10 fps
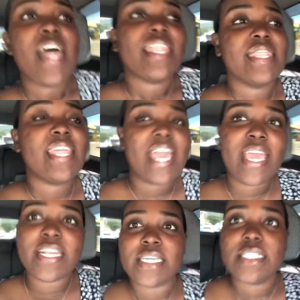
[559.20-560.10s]

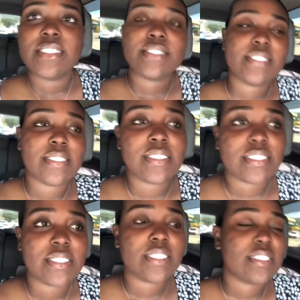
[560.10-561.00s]
Then,
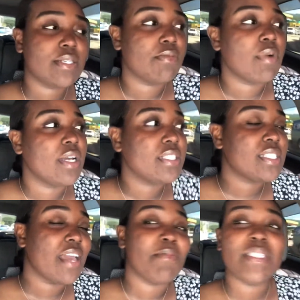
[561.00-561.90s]
but
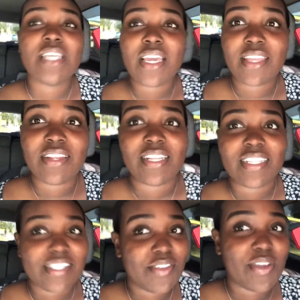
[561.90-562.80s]
I've been talking
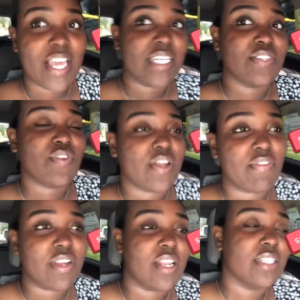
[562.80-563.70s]
to you guys for a
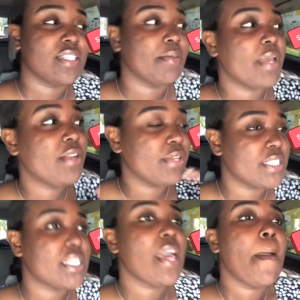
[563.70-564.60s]
very long time. Anyways,
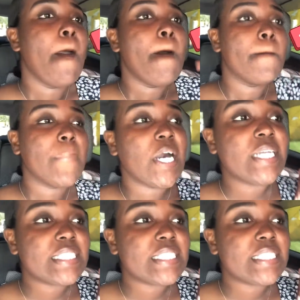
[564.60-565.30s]
but